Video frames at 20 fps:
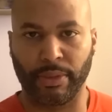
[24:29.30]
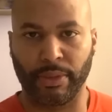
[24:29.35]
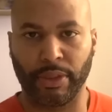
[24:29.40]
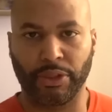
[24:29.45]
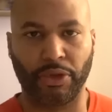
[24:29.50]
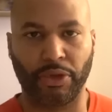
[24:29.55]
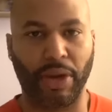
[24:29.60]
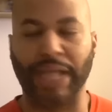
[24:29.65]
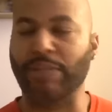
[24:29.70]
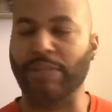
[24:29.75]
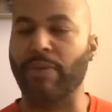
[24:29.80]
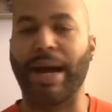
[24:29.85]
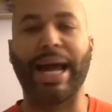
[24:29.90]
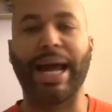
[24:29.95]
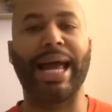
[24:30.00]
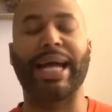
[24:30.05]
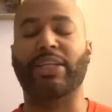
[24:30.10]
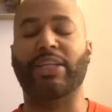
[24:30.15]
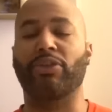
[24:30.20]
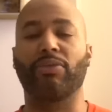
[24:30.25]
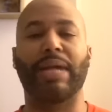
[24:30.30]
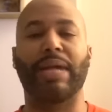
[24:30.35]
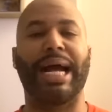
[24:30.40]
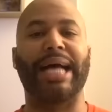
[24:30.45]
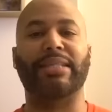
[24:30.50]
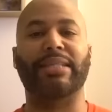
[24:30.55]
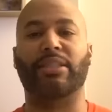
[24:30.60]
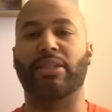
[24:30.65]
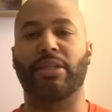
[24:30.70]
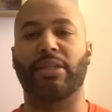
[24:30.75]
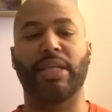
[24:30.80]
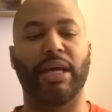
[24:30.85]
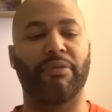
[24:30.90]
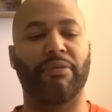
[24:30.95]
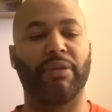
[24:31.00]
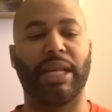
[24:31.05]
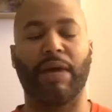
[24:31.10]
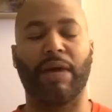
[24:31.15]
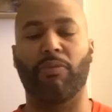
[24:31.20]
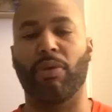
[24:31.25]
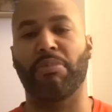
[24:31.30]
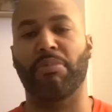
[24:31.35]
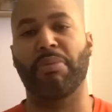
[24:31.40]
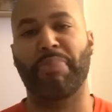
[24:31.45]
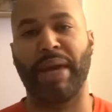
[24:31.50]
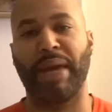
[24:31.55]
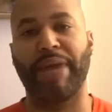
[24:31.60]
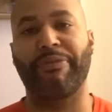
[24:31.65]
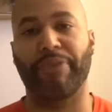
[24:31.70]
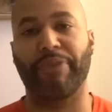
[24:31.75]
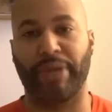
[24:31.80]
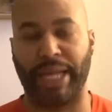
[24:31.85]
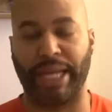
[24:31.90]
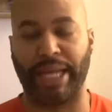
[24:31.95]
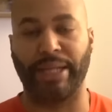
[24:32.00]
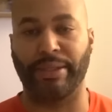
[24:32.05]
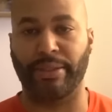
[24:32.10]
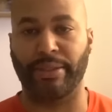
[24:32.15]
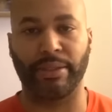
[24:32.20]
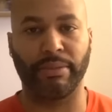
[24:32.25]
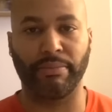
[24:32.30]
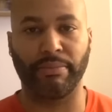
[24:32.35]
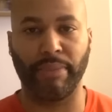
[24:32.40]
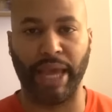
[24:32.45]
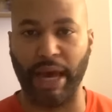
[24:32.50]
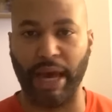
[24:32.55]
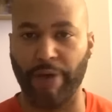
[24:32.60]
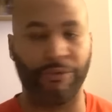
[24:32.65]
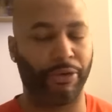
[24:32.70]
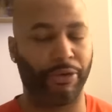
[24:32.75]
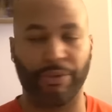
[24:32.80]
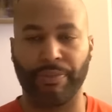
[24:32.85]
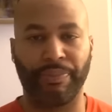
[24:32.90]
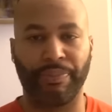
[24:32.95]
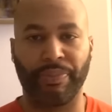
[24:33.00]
So that's why I ask you guys to never let women pay for dates, ever.